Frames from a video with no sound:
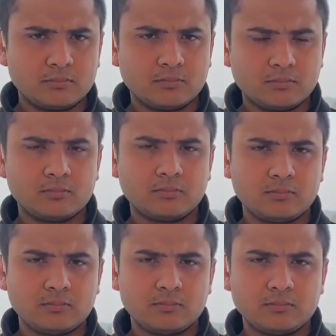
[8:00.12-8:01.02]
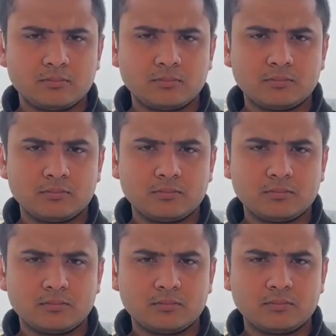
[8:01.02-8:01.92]

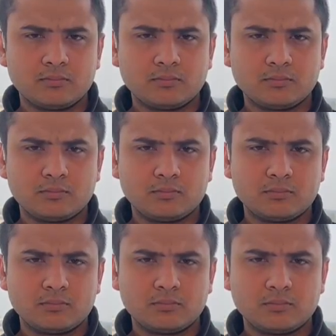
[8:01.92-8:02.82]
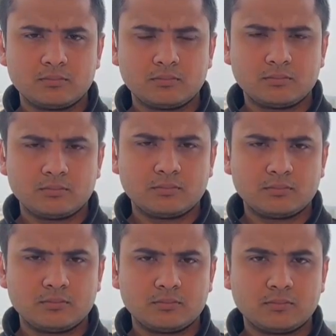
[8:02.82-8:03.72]

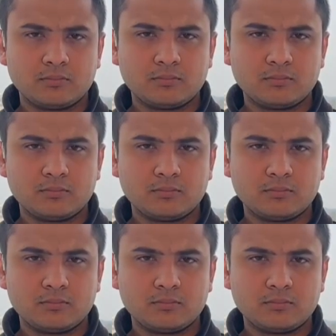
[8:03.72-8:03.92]
(silent)